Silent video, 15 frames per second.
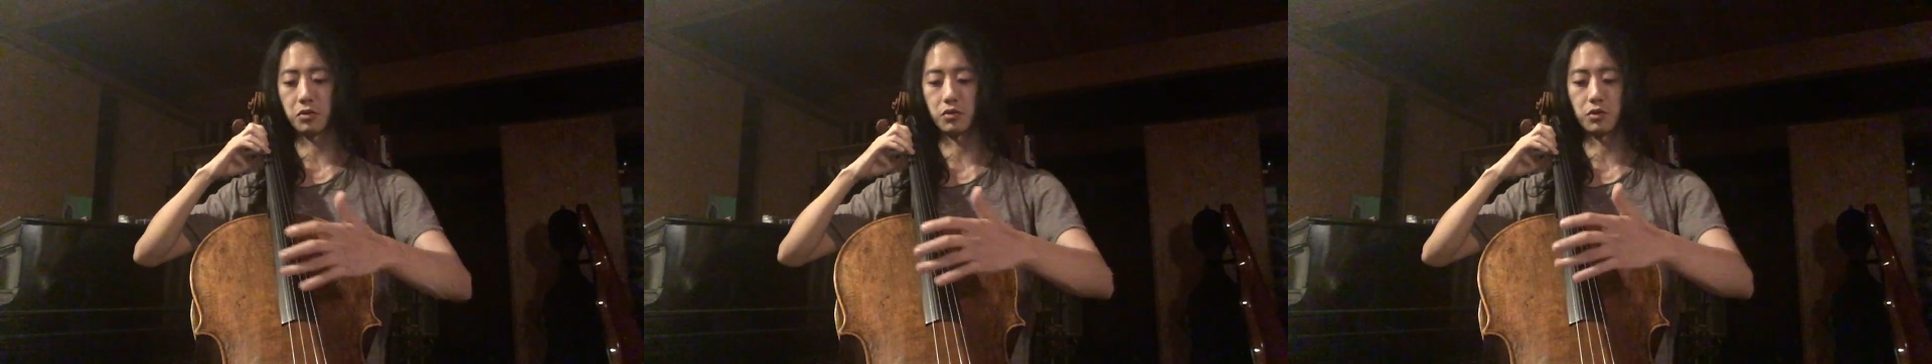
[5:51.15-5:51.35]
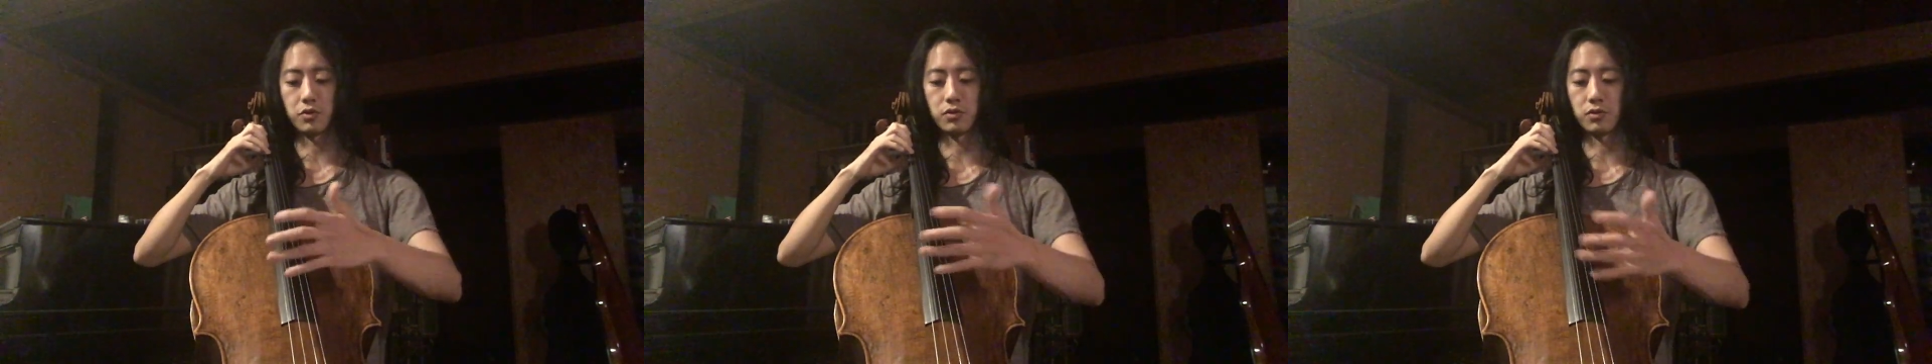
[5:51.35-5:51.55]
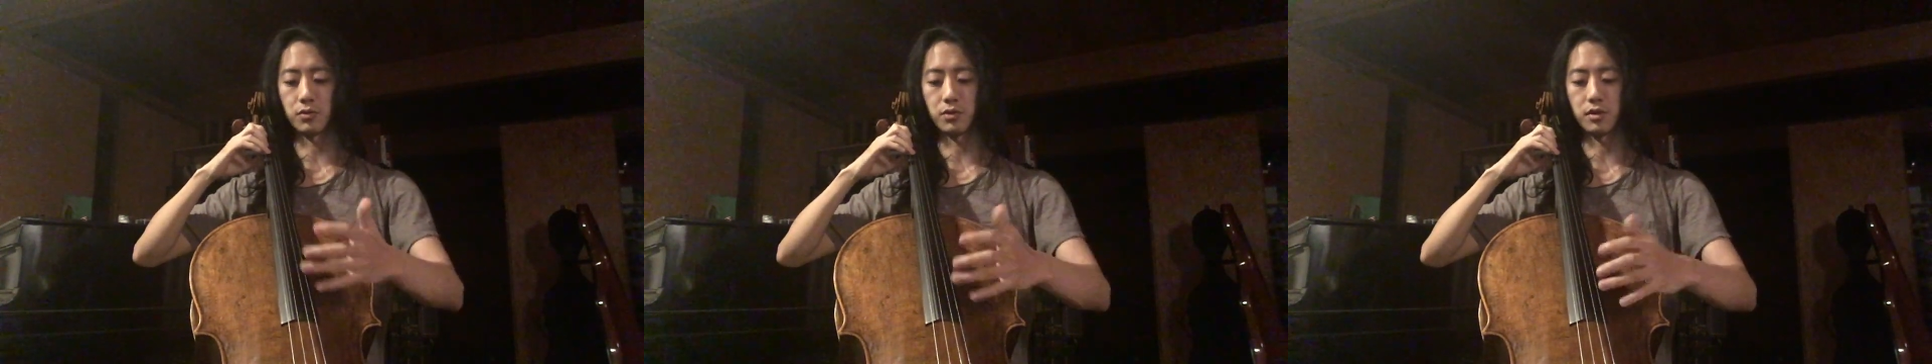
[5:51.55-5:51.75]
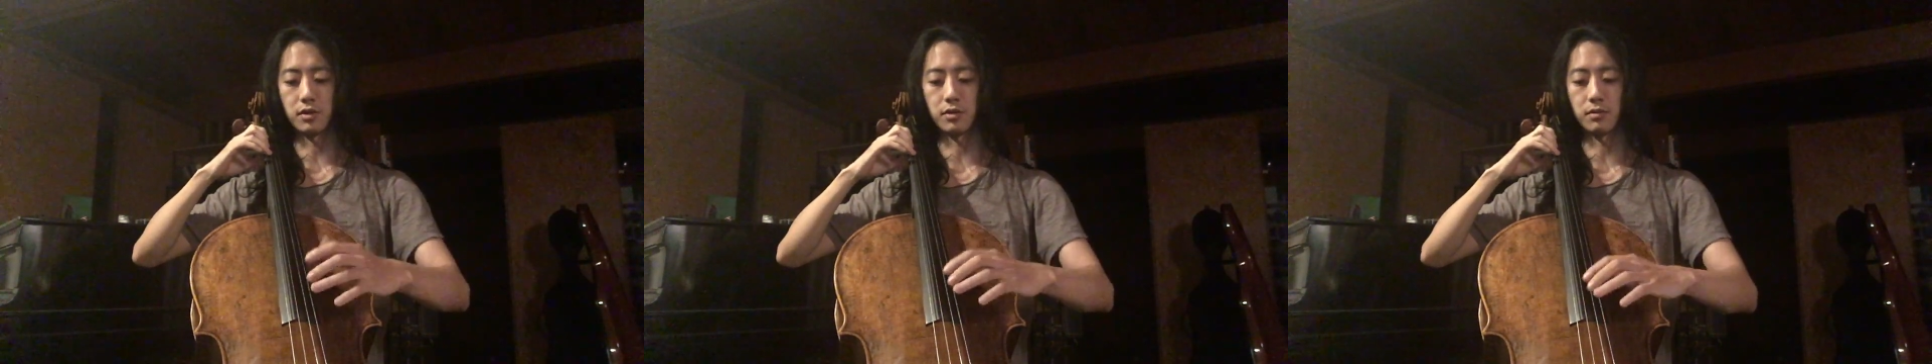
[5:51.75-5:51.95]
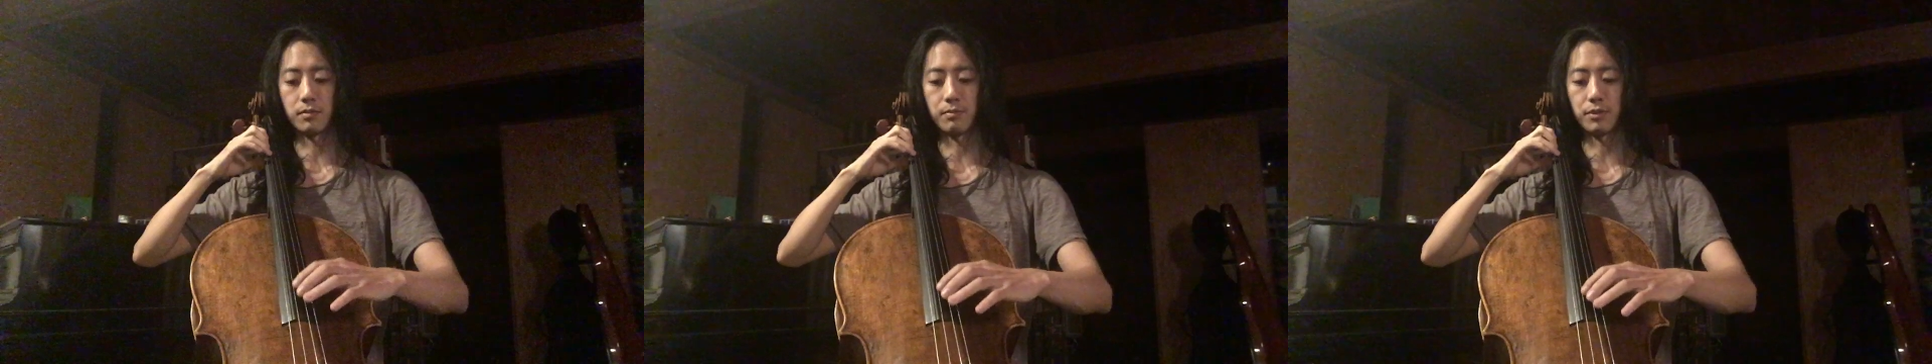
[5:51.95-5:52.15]
just do it on
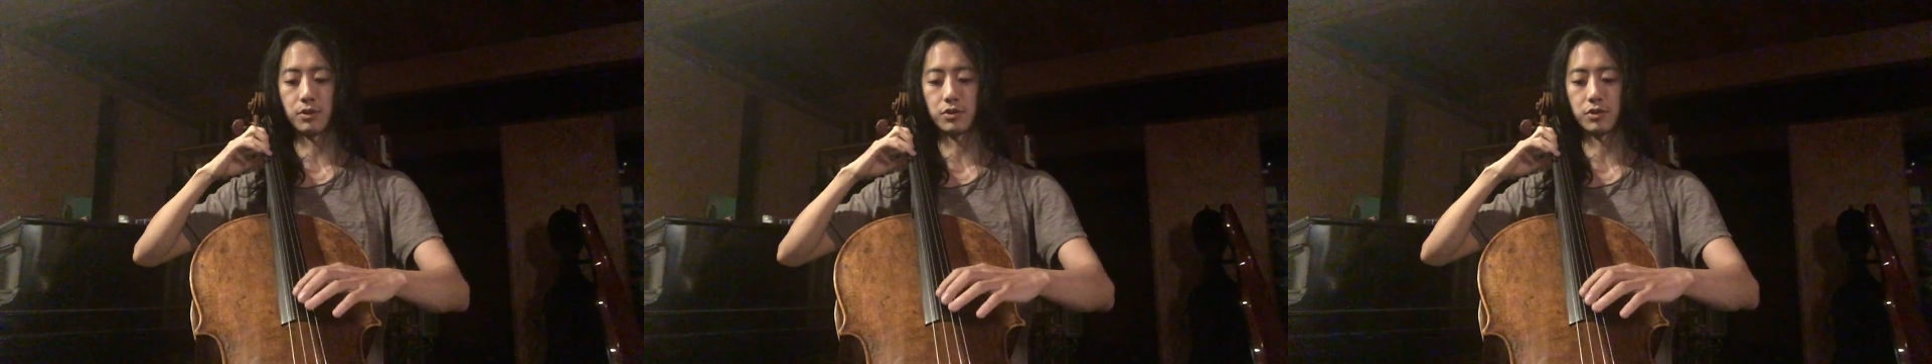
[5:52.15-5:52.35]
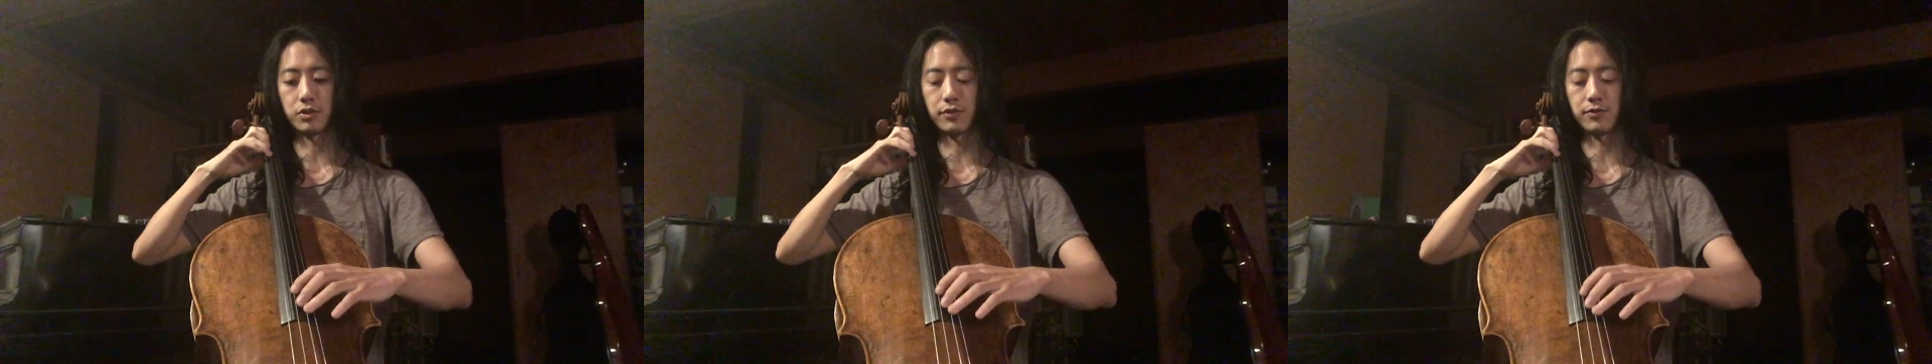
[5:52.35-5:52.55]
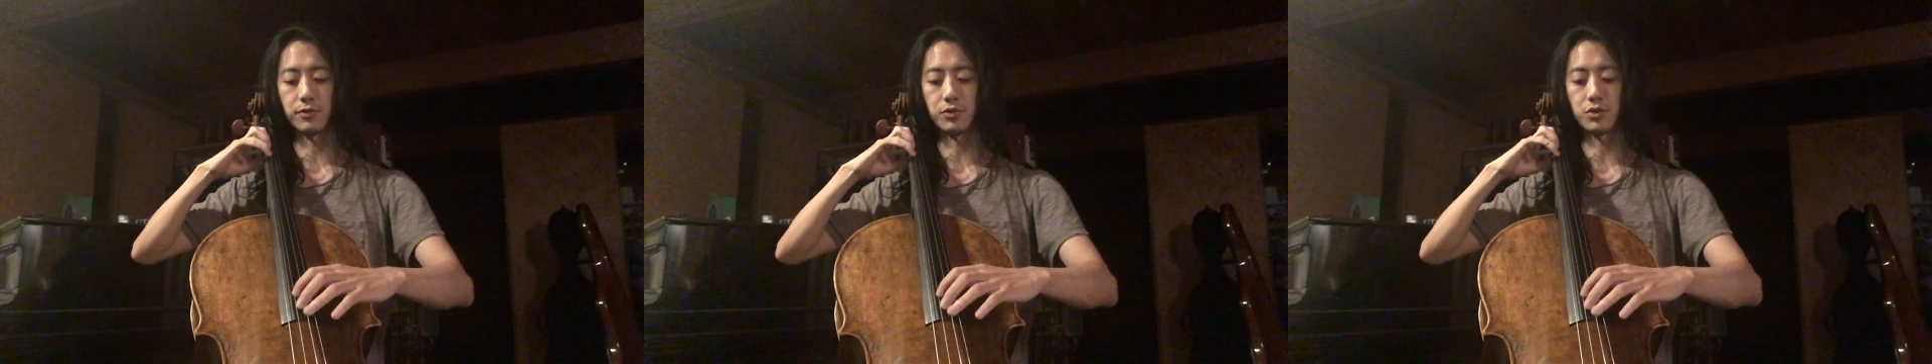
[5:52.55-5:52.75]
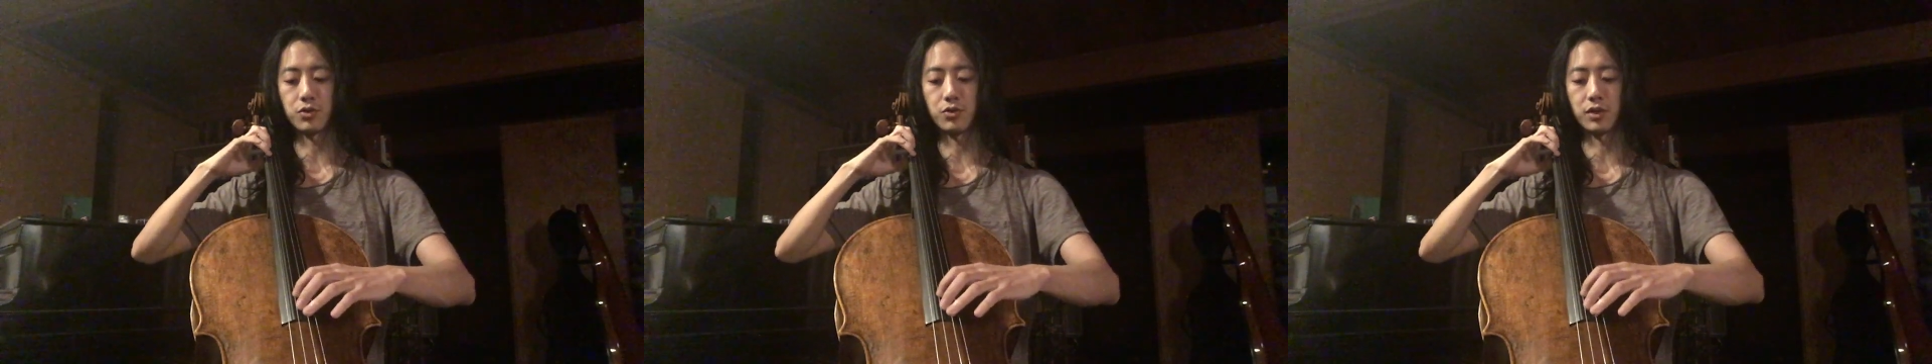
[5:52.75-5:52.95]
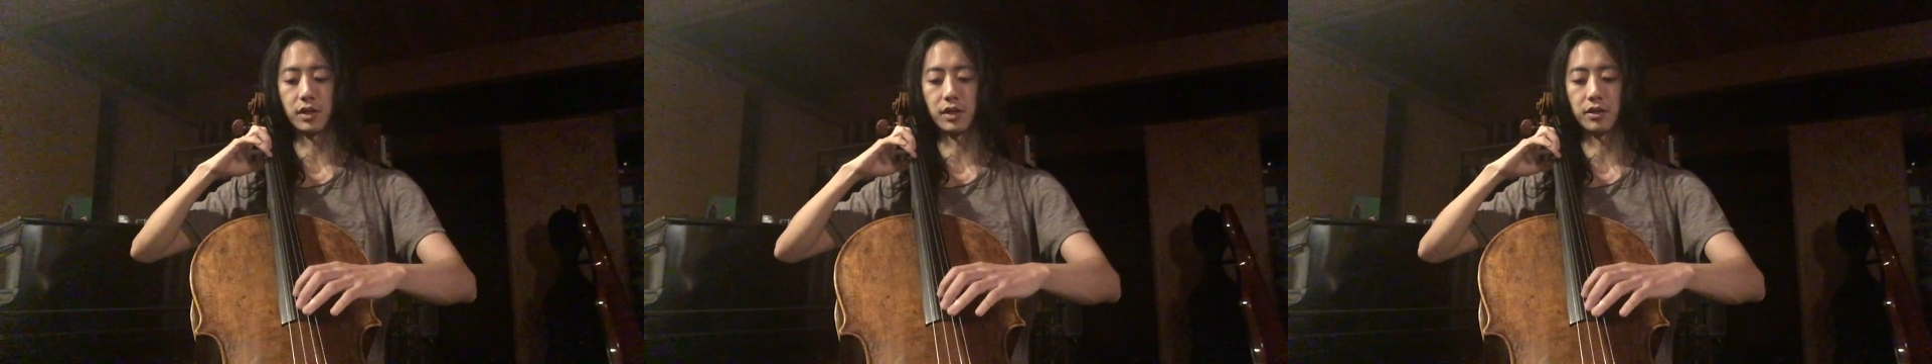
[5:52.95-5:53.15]
a bunch of different
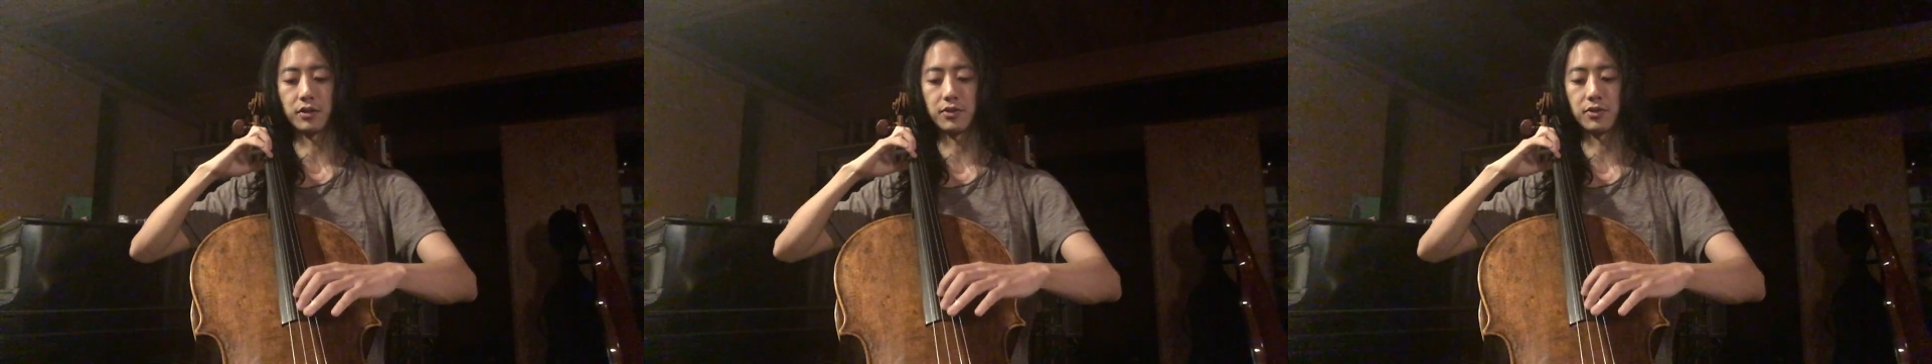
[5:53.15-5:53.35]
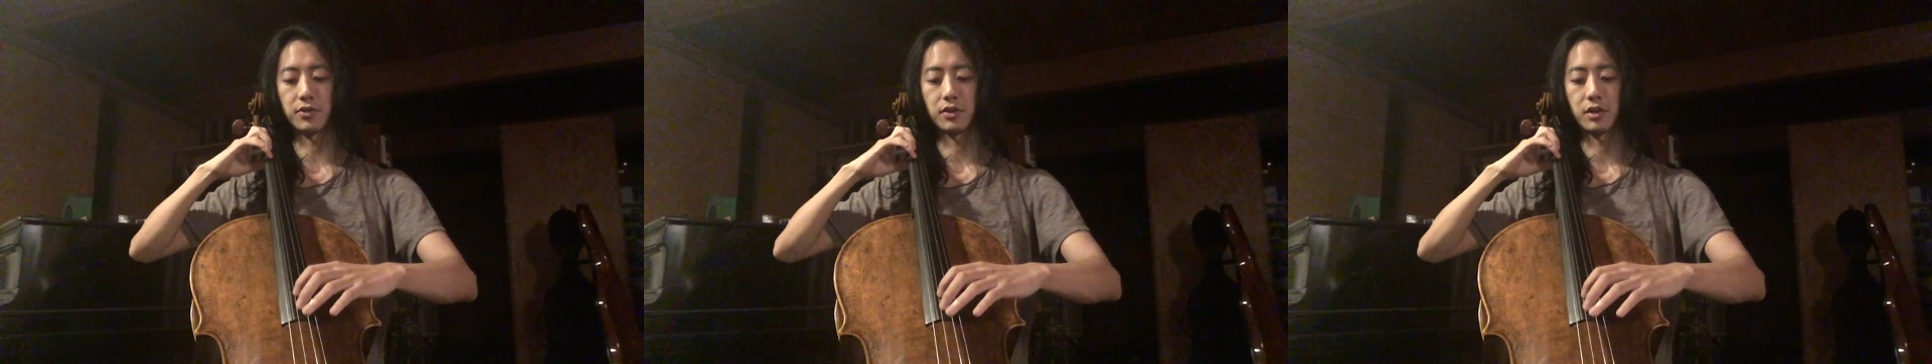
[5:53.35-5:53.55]
strings.